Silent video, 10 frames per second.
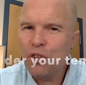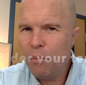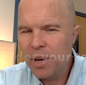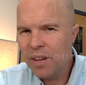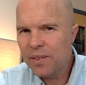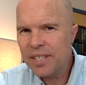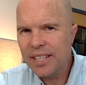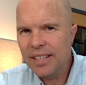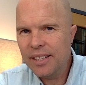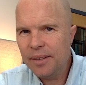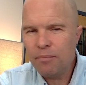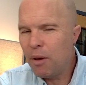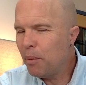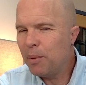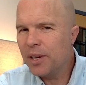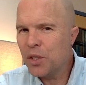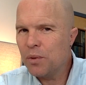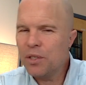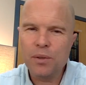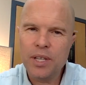many of us lately, maybe because we're
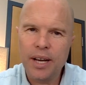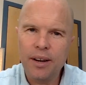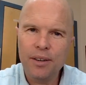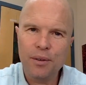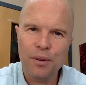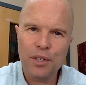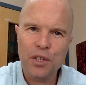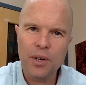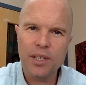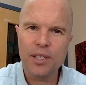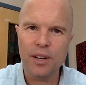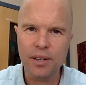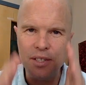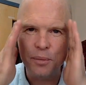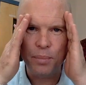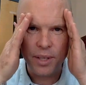so tired or stressed, are simply